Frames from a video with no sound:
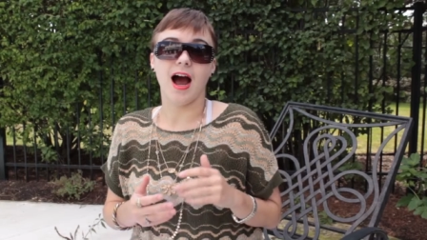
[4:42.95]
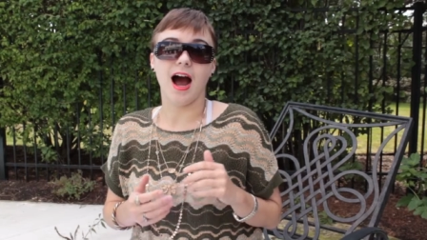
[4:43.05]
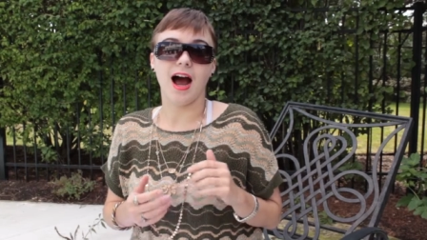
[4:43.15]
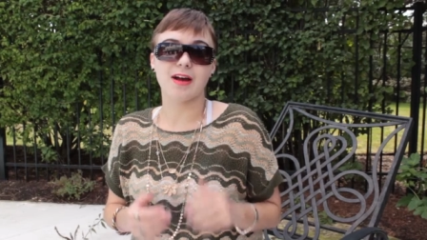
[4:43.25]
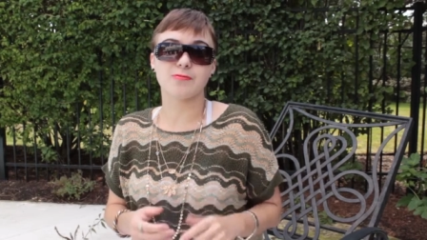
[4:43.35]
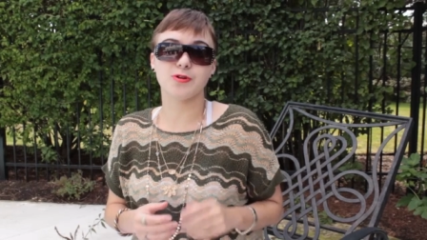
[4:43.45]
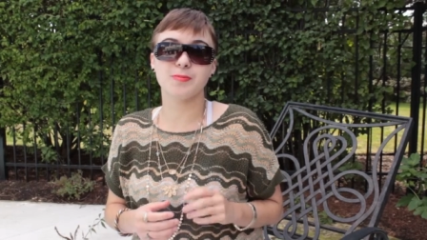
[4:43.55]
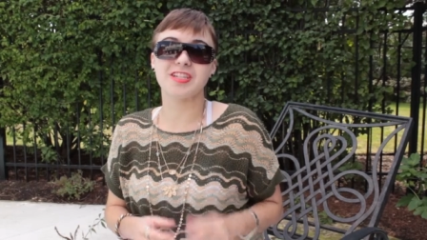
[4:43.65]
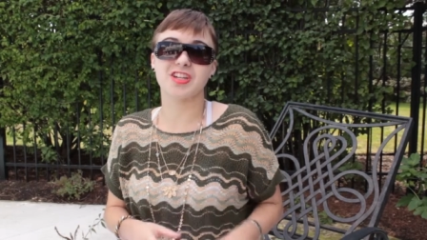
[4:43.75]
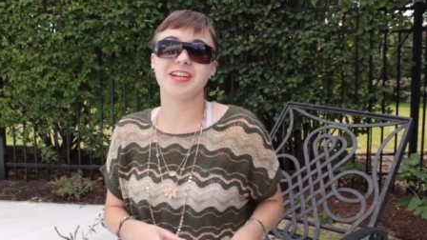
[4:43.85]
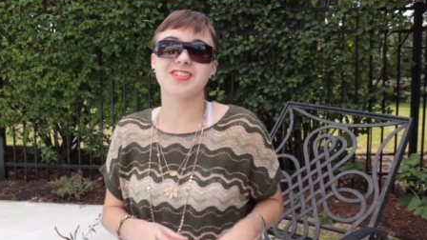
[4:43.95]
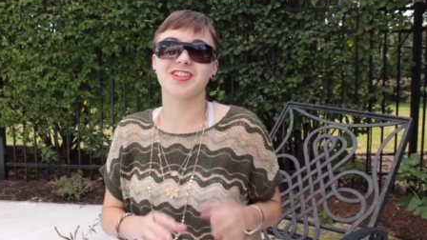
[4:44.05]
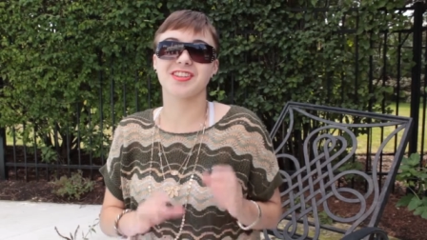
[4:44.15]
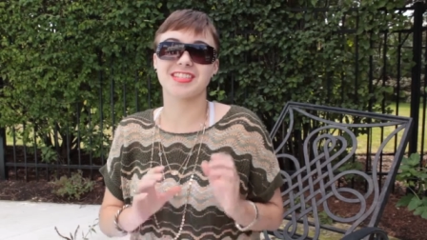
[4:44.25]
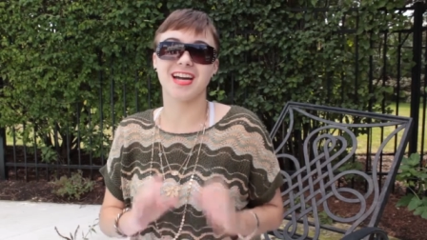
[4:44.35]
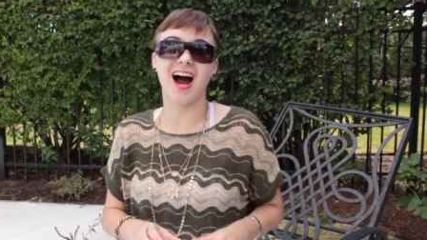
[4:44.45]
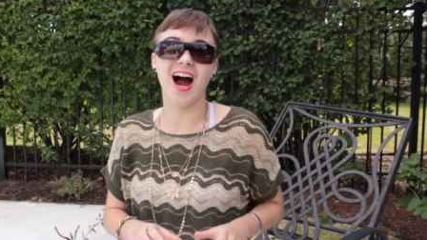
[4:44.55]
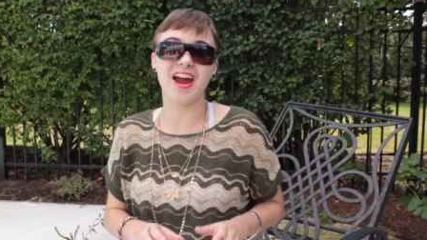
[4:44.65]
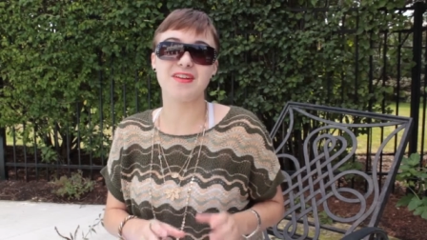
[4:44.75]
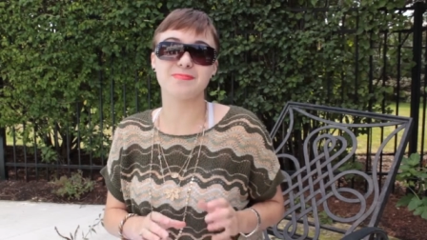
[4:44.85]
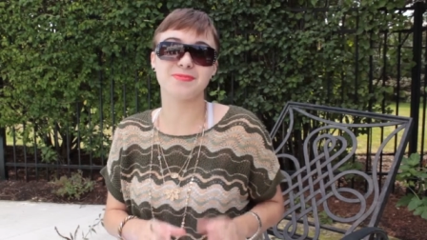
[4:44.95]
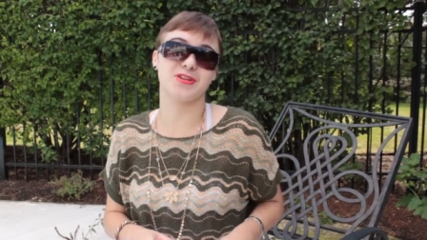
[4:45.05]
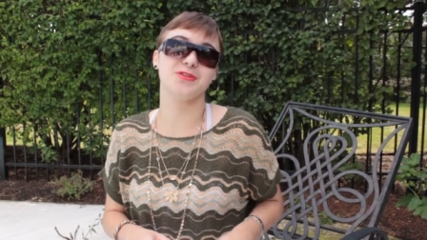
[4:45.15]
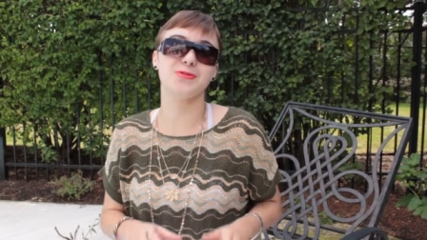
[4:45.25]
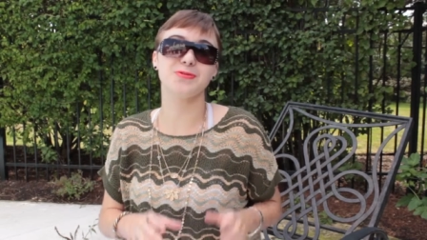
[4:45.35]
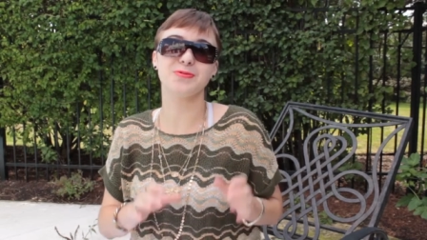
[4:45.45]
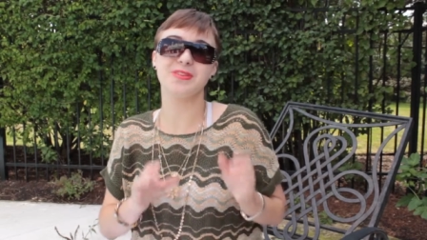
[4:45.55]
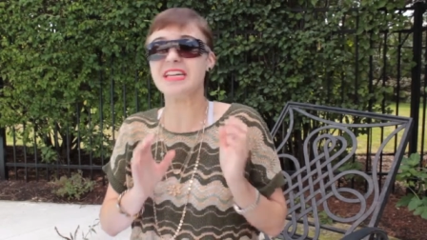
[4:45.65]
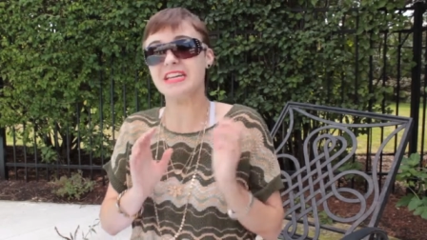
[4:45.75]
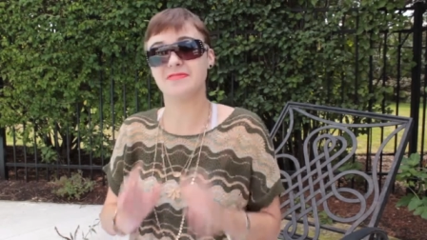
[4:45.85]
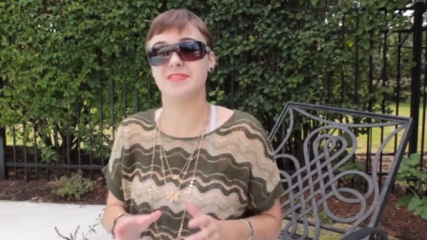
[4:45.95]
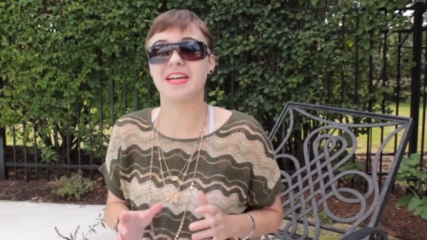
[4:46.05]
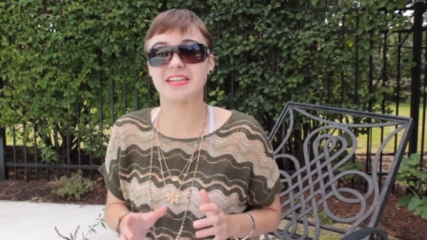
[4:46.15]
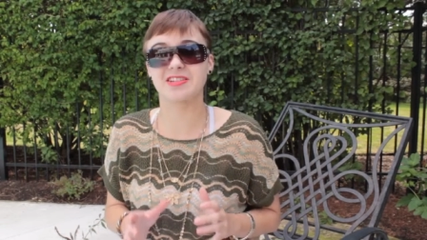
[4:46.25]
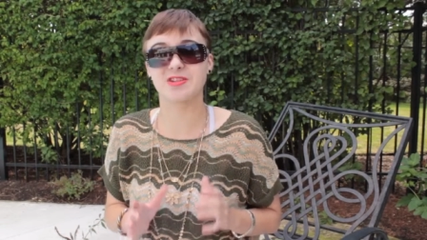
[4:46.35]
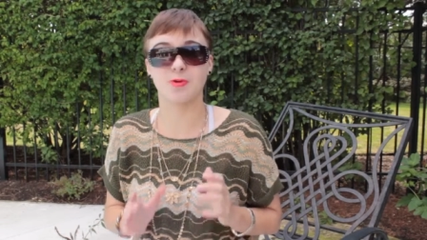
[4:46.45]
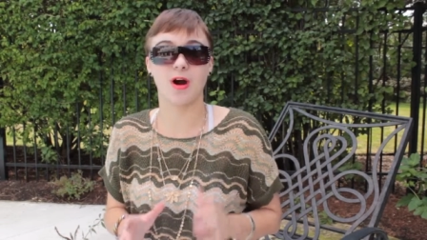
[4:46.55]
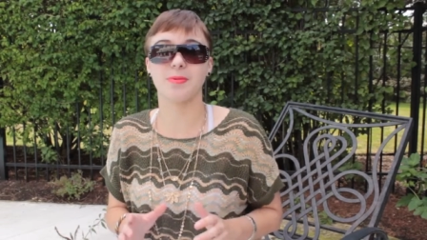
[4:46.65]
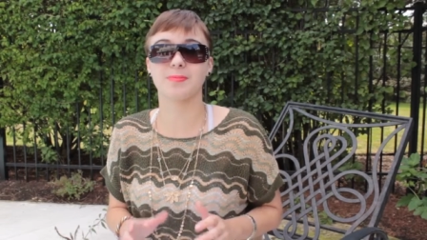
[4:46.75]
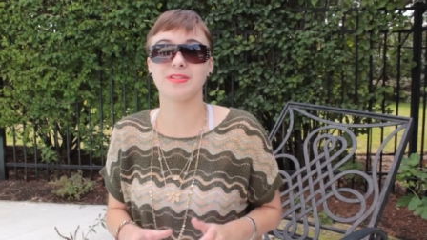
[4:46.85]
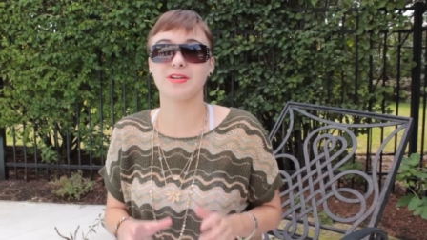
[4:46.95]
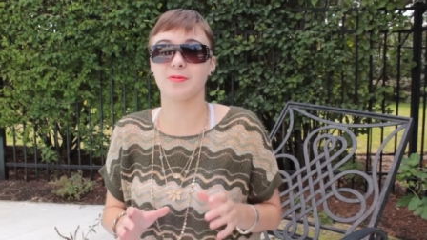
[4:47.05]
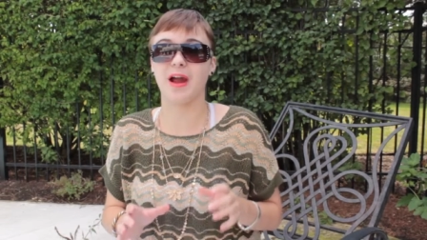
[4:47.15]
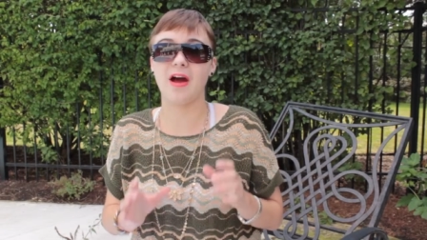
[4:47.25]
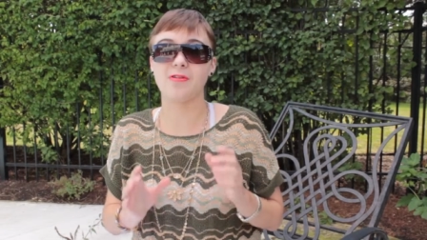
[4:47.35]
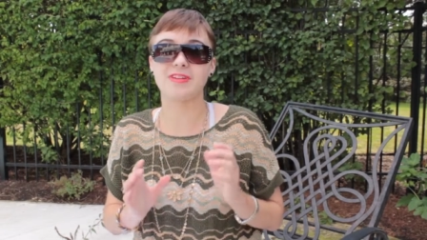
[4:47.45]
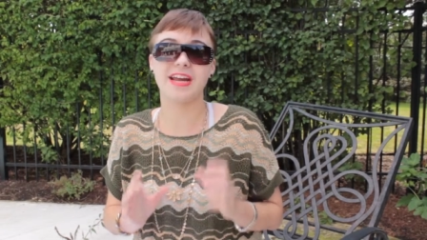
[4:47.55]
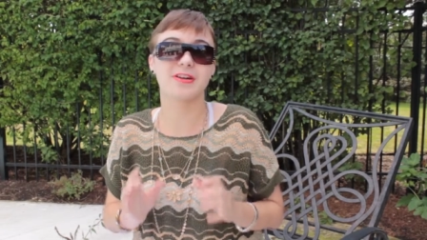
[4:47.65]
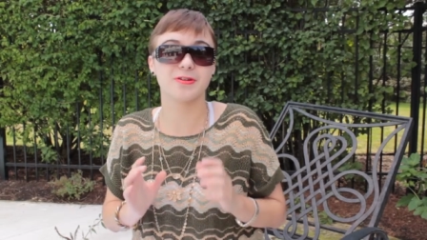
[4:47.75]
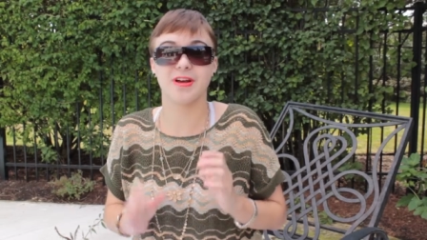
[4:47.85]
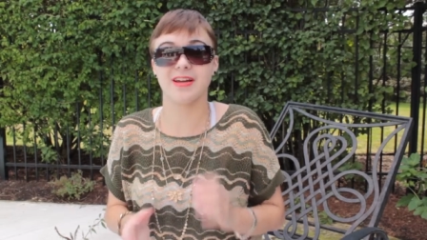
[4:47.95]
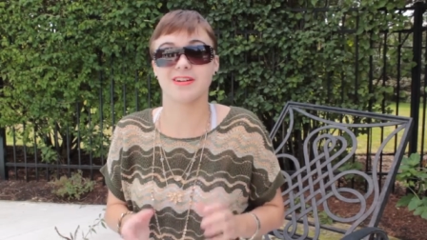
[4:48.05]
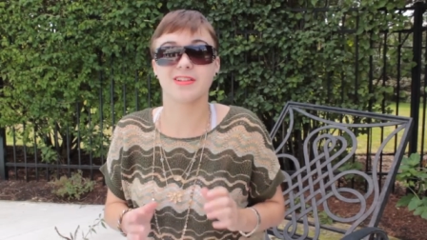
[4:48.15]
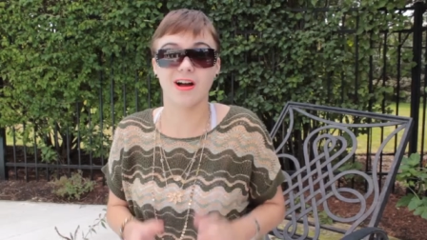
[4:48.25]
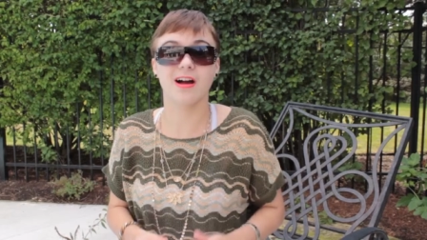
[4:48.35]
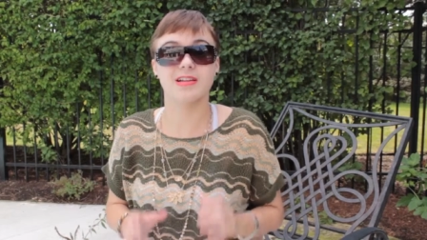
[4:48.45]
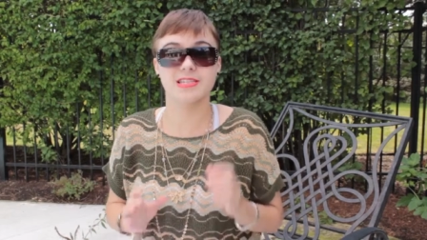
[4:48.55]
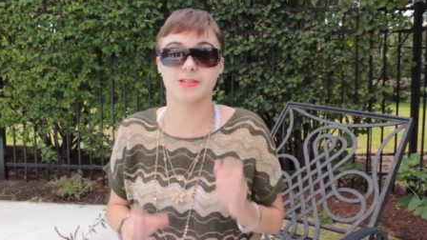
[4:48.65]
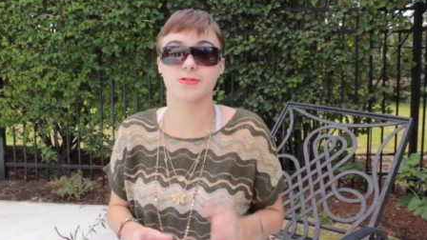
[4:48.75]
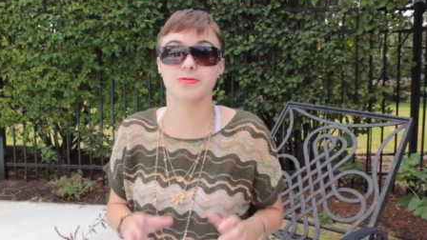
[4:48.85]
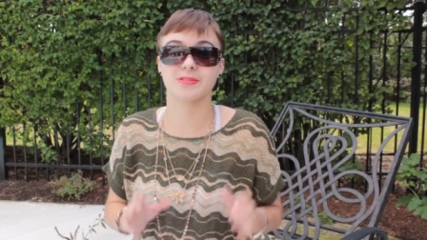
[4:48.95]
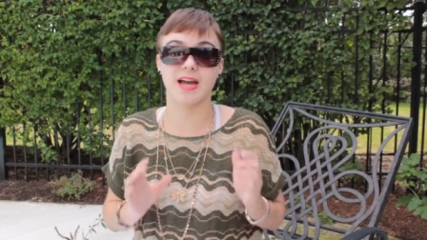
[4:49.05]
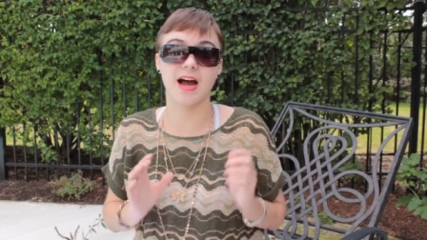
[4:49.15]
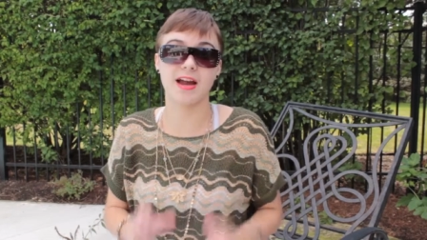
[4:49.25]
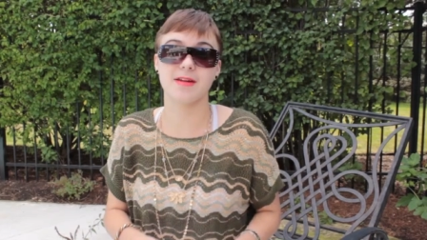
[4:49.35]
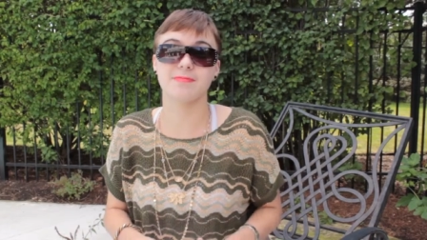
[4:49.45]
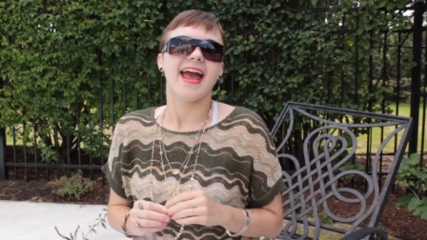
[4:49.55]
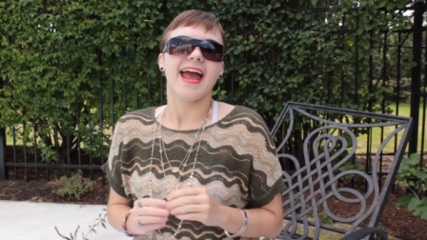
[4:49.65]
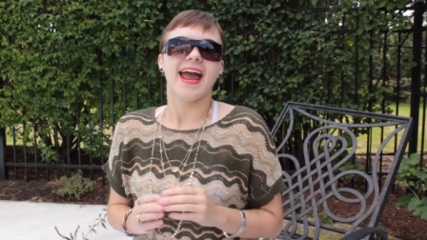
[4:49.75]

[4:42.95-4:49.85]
I will be changing the time to the evenings, probably around 8 or 9 o'clock Central Time.